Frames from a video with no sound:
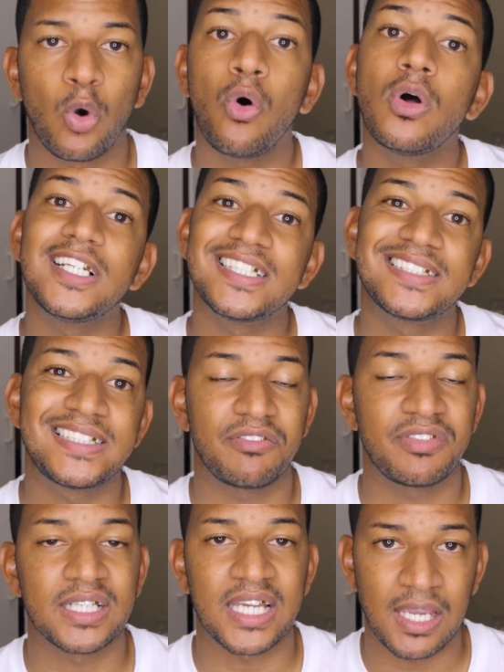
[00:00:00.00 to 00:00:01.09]
all these
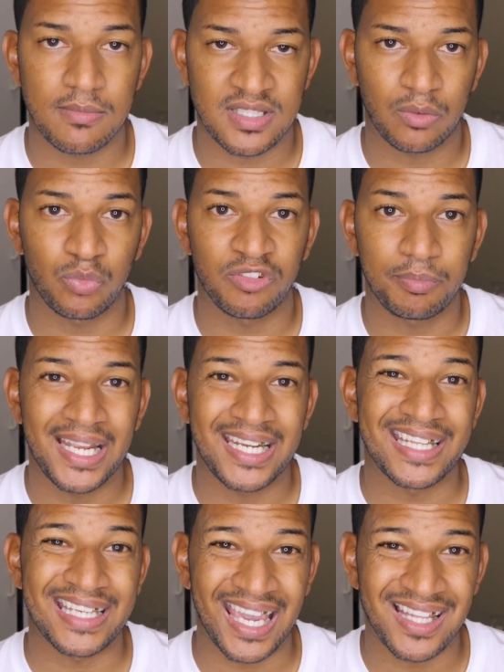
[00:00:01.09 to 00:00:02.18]
7 games that we've played
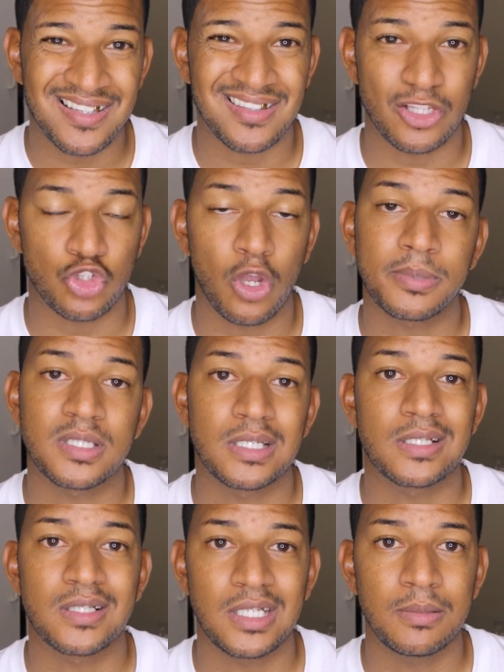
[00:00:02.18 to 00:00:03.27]
against the top
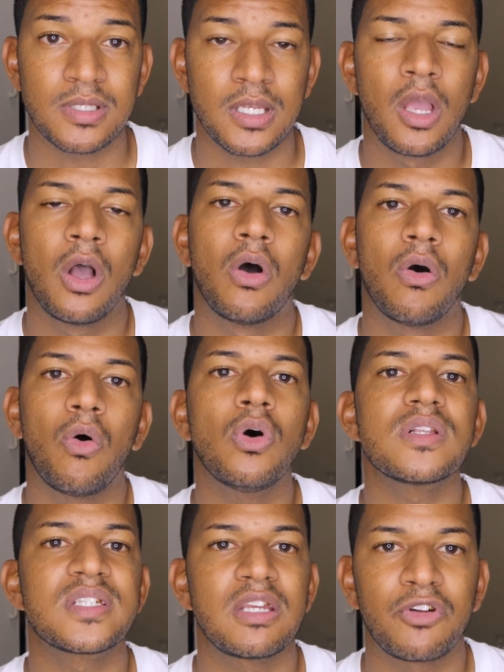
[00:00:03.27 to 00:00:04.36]
6 teams,
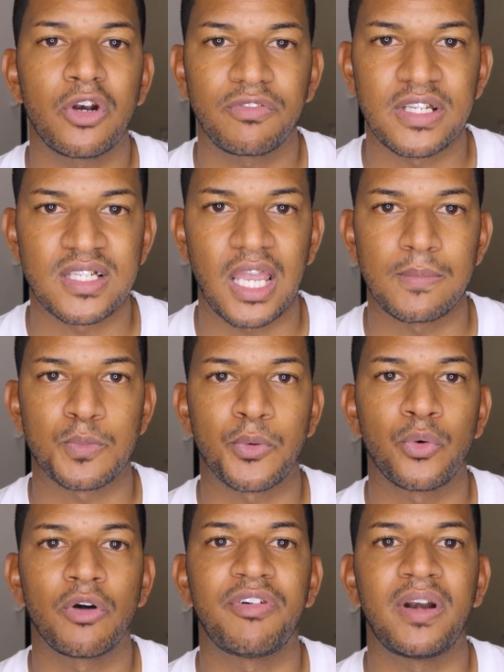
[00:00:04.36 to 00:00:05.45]
all 7 of these games,
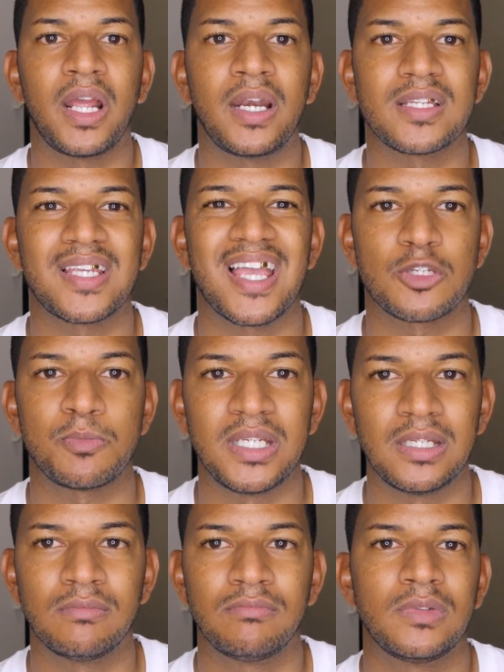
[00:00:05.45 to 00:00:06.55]
Bruno Fernandes has
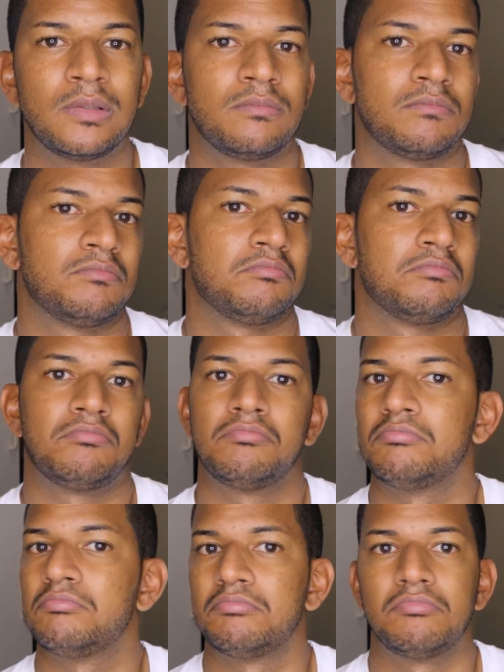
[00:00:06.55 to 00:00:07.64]
been
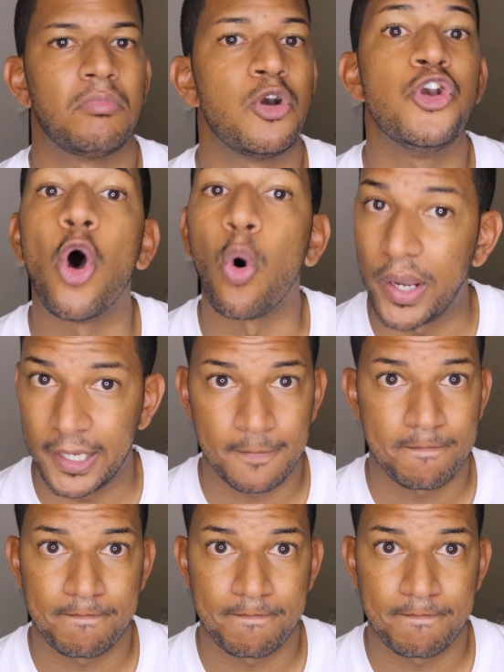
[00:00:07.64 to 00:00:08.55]
nowhere.